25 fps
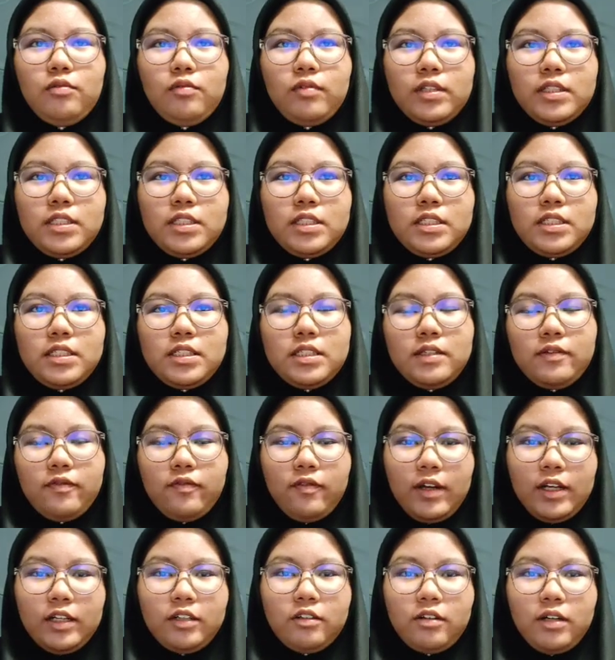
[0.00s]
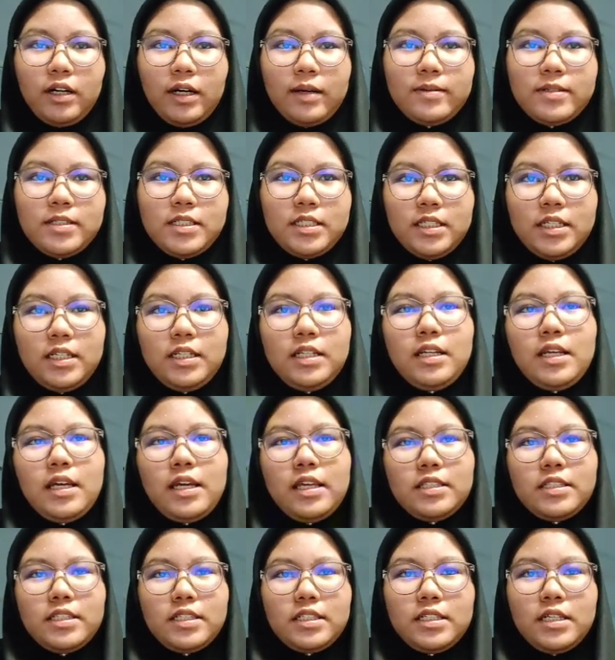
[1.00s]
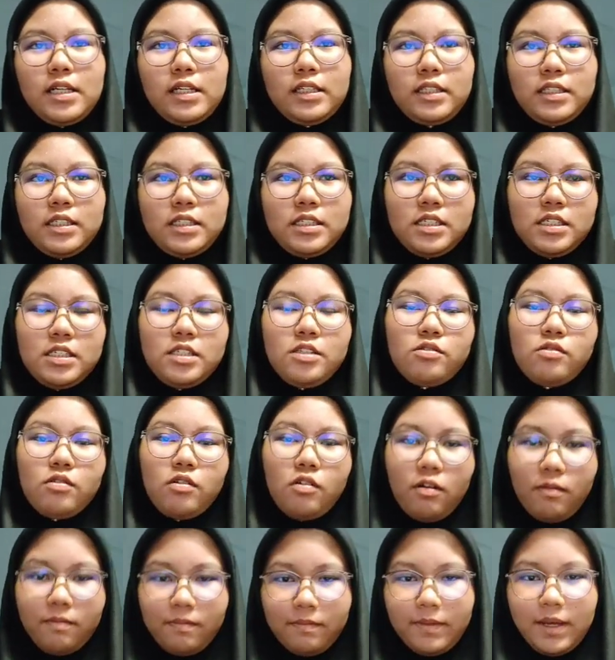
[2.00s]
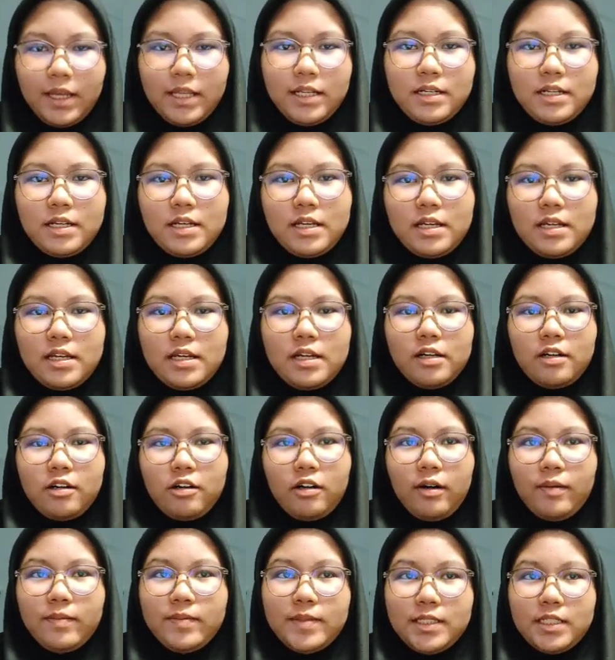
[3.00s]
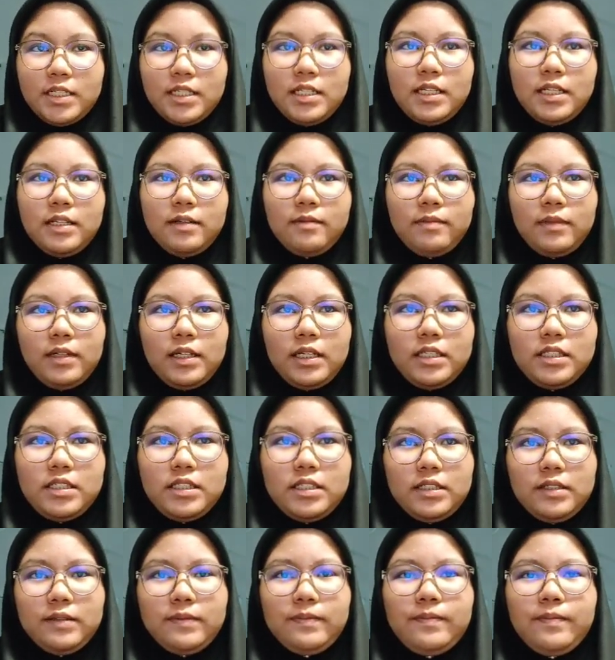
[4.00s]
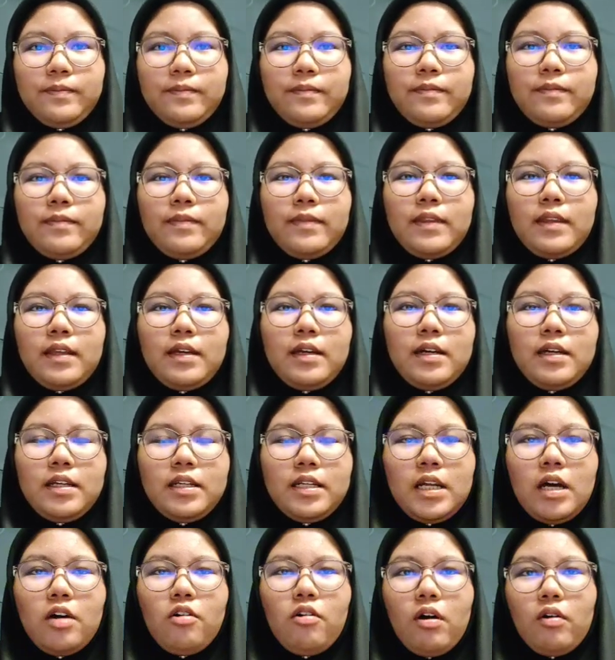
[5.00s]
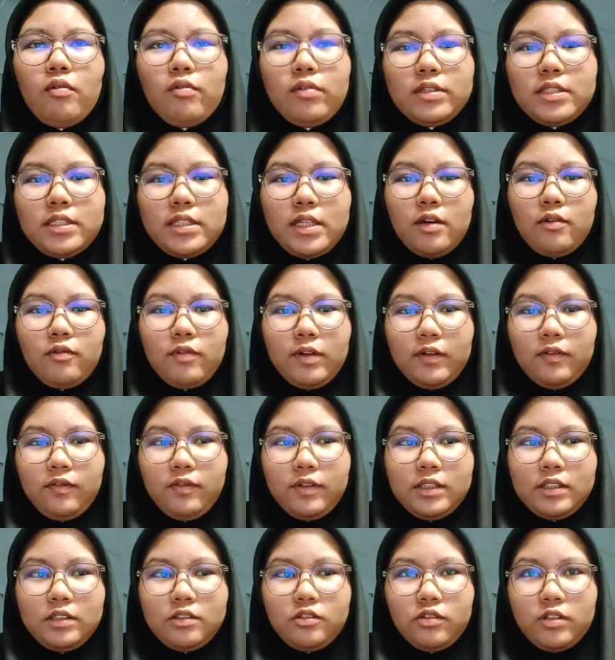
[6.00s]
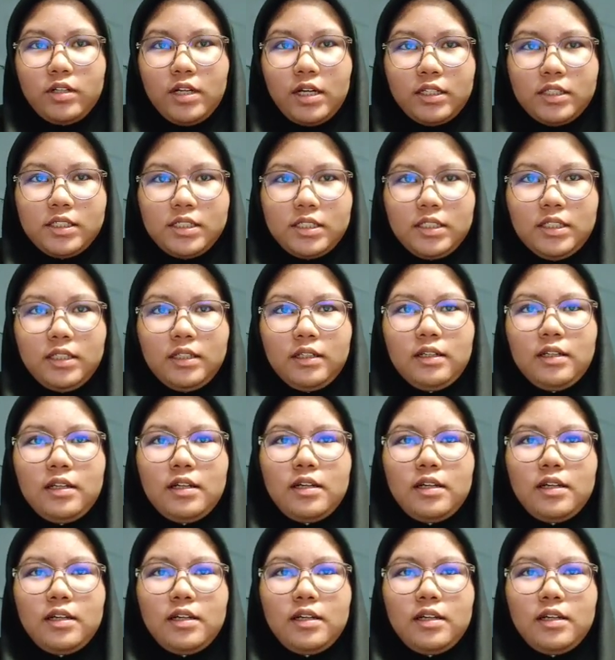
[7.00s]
which is Define Corruption and Strategies to Combat Corruption in Malaysia. Now I will start with introduction.